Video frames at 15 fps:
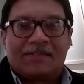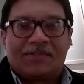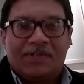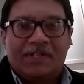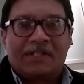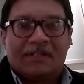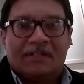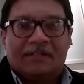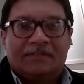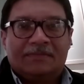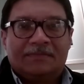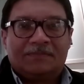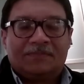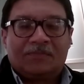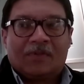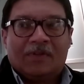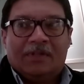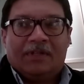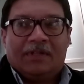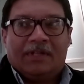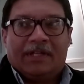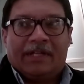written
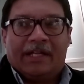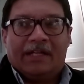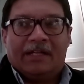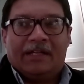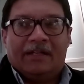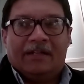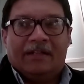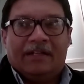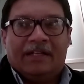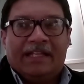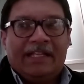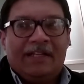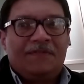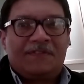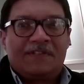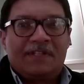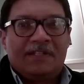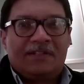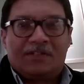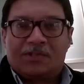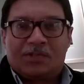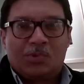leaves
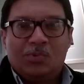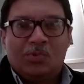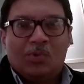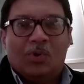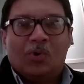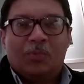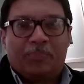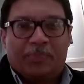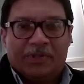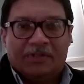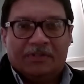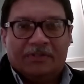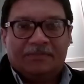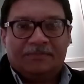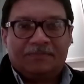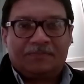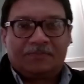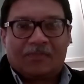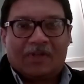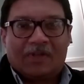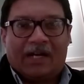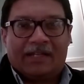it too open,
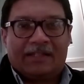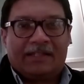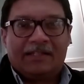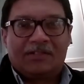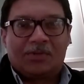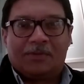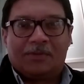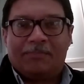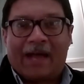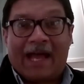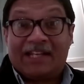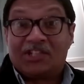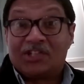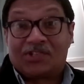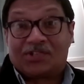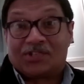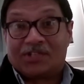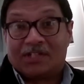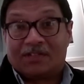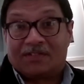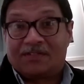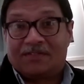I think, to a
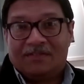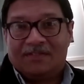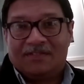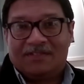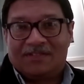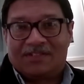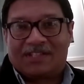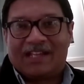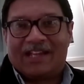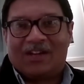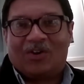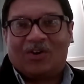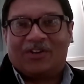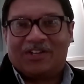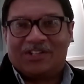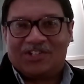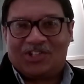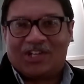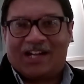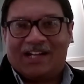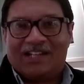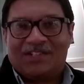magistrate, say, or a
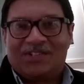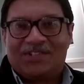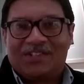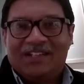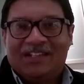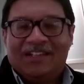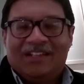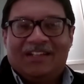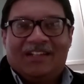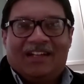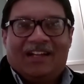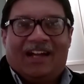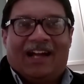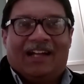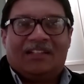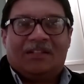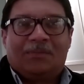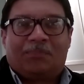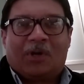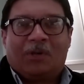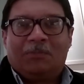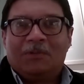judge. And the
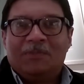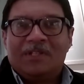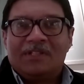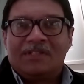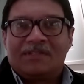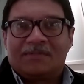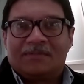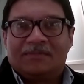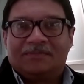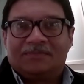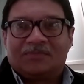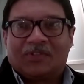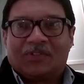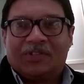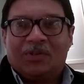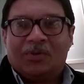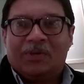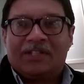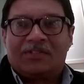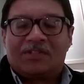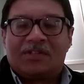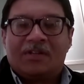problem is,
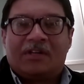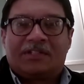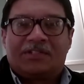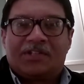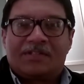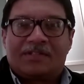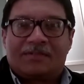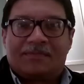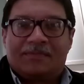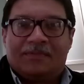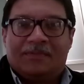it's not just